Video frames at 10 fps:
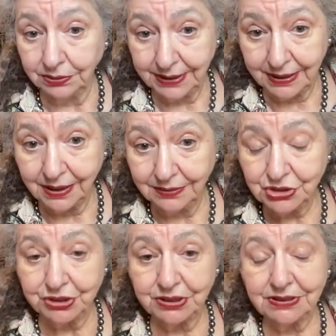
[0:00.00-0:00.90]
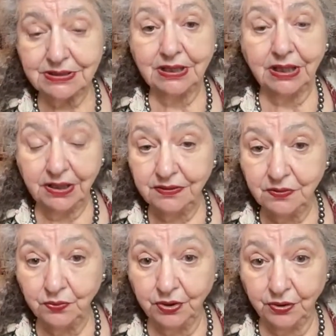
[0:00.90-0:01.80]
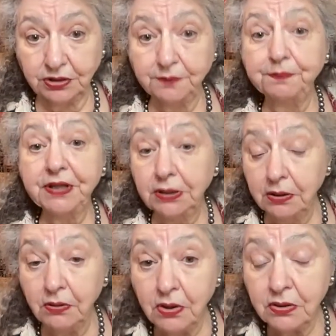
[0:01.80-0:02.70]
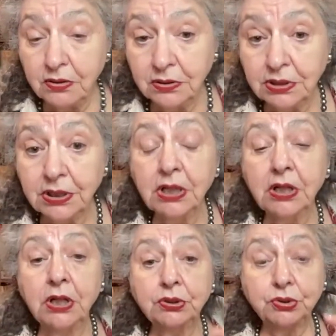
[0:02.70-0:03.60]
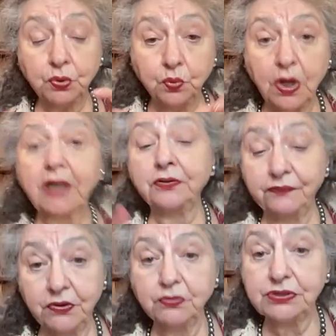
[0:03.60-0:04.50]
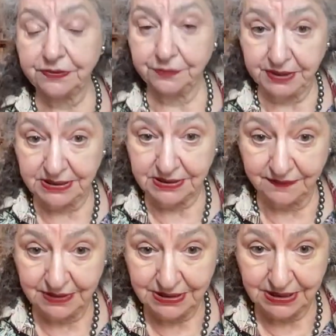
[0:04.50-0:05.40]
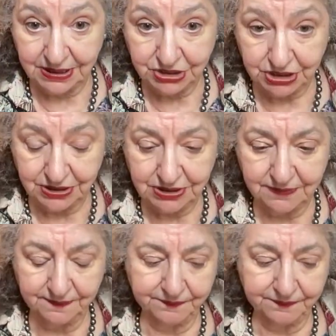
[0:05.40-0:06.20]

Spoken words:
the cultures in the world belong to one of those three civilizations.